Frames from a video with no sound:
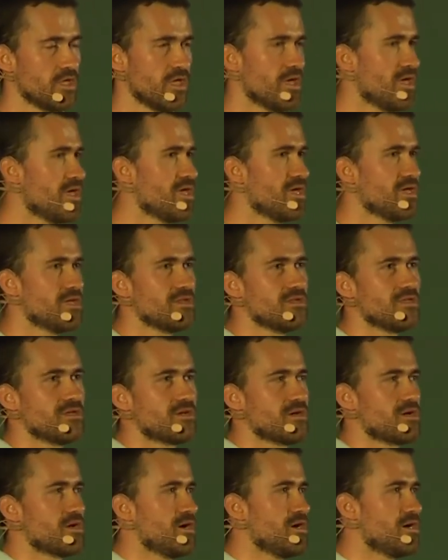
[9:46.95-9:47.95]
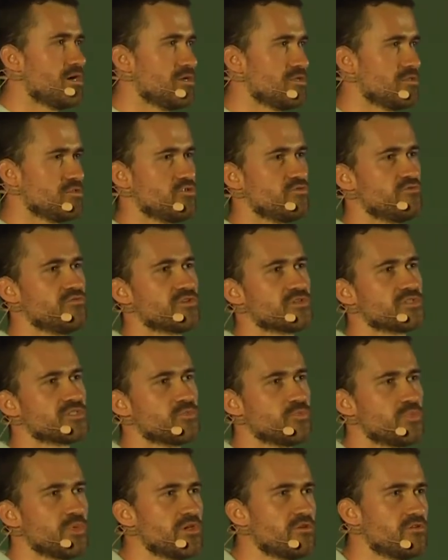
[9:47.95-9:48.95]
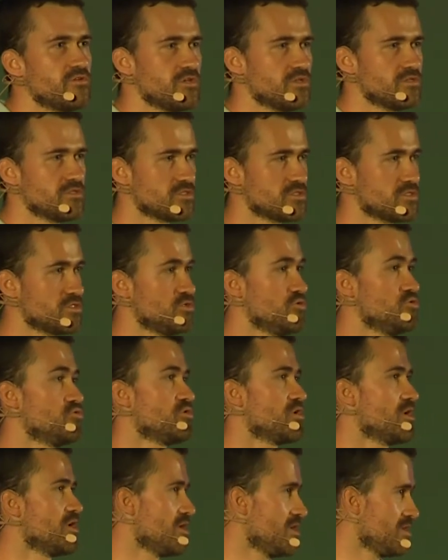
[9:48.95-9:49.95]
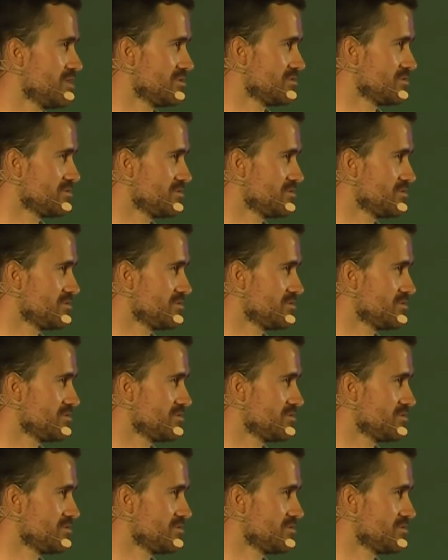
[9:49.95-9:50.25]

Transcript: any kind of experience you had.